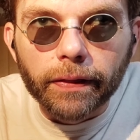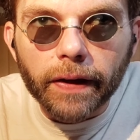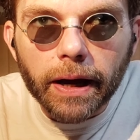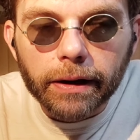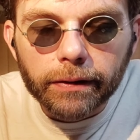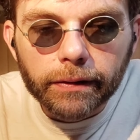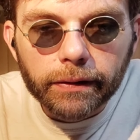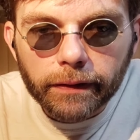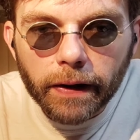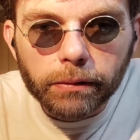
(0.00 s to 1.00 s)
that
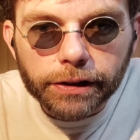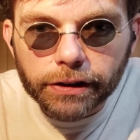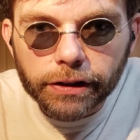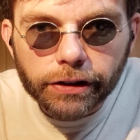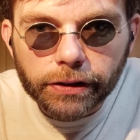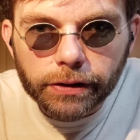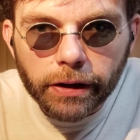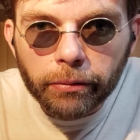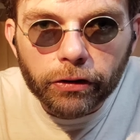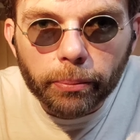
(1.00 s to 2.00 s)
was just,
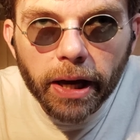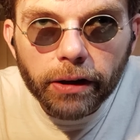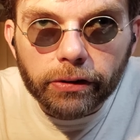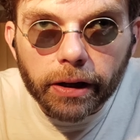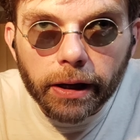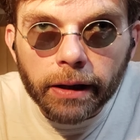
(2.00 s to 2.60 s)
it was amazing.